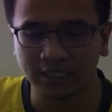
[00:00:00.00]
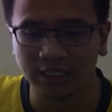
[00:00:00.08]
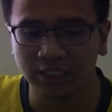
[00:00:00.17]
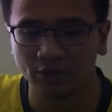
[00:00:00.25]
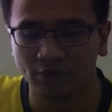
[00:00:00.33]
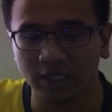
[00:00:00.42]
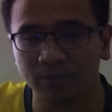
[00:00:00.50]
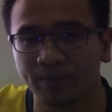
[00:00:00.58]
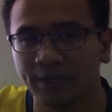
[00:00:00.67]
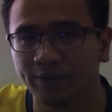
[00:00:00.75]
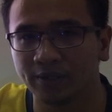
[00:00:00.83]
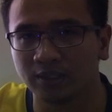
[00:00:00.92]
necessary
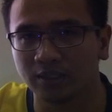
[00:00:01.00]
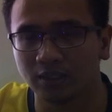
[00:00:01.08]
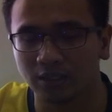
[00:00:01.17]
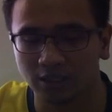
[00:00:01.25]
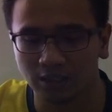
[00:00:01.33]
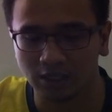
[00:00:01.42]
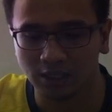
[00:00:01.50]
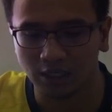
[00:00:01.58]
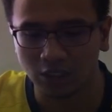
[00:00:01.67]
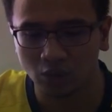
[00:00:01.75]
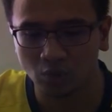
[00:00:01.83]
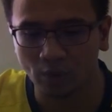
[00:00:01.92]
experience
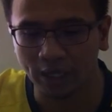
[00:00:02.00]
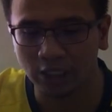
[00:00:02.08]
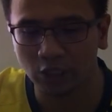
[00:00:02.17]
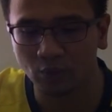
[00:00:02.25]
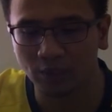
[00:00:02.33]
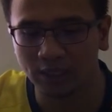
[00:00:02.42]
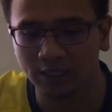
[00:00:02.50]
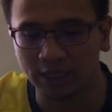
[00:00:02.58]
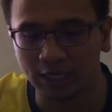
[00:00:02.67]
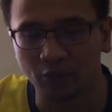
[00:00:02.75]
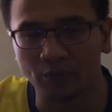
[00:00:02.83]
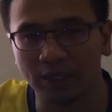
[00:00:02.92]
to adequately
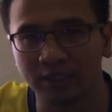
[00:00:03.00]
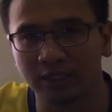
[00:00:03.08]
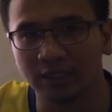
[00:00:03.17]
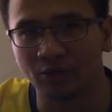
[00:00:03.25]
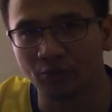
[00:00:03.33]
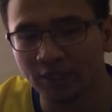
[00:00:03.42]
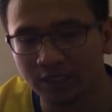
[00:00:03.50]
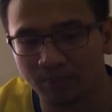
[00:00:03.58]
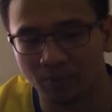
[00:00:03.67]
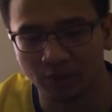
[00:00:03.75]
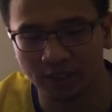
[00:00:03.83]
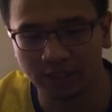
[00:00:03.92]
address the
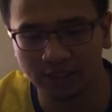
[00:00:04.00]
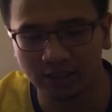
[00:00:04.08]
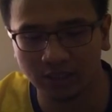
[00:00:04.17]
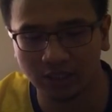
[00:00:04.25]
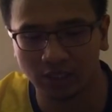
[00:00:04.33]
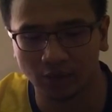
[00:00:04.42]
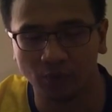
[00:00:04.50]
risk positions